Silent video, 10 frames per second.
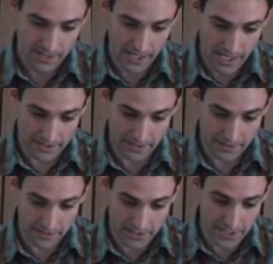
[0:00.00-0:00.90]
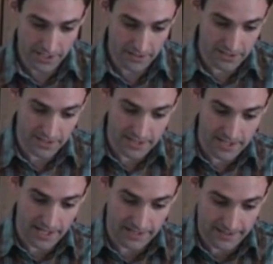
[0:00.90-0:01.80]
And the key challenges
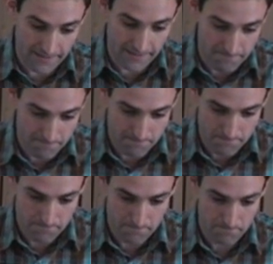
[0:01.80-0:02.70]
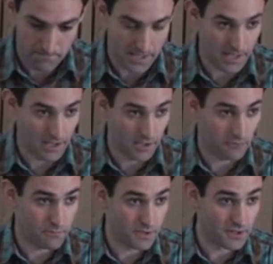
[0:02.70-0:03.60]
that a lot
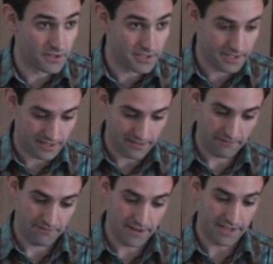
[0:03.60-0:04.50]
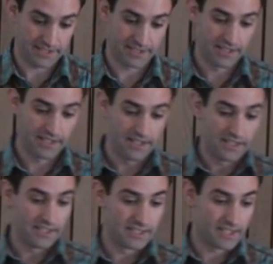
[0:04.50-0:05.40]
of bidders face
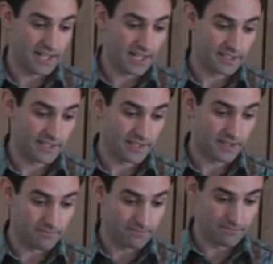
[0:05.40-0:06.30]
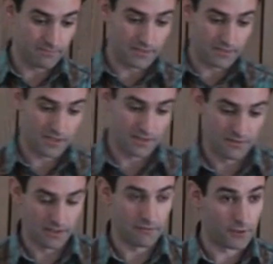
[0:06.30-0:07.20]
is that
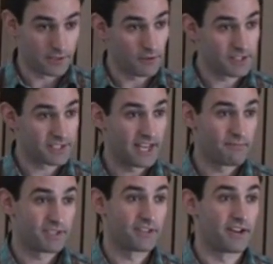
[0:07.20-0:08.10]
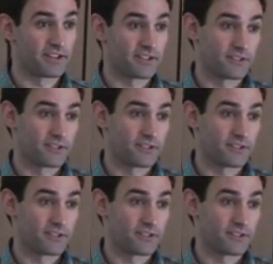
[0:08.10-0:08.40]
well, first of all, it's game theoretic.